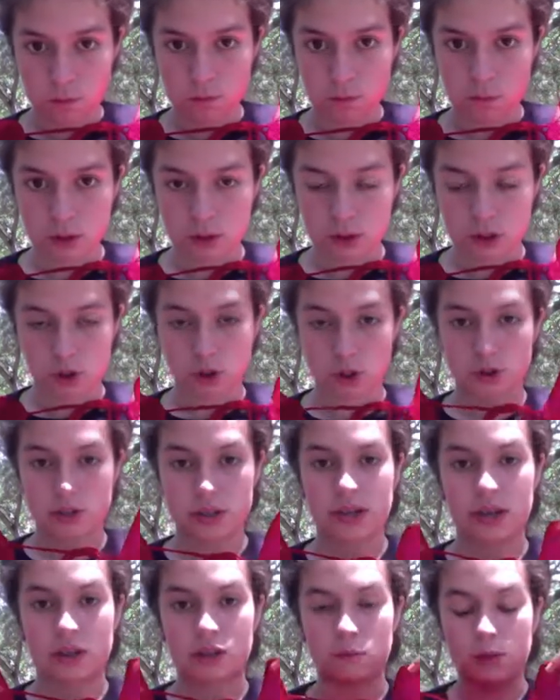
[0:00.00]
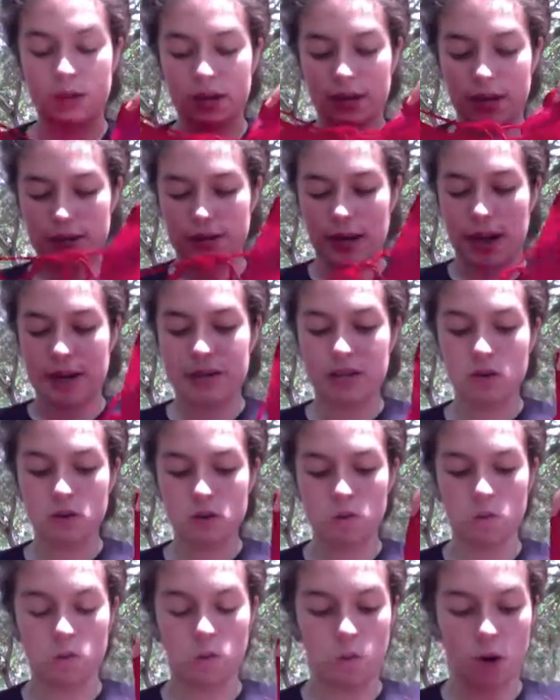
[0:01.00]
put the shirt together, because I
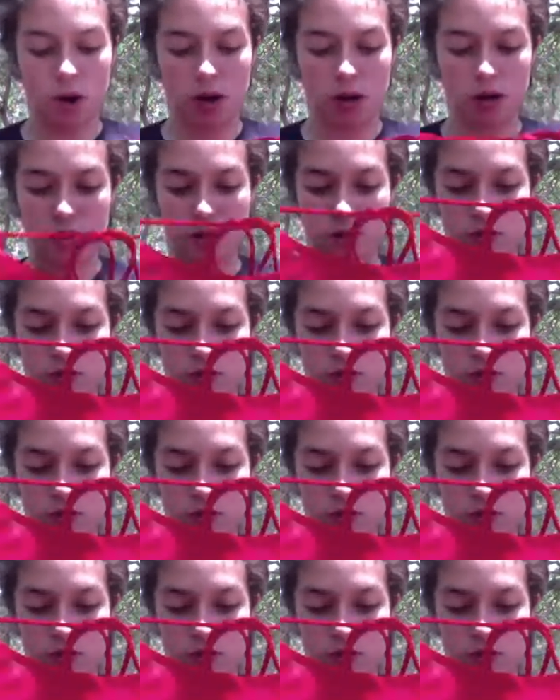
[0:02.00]
didn't want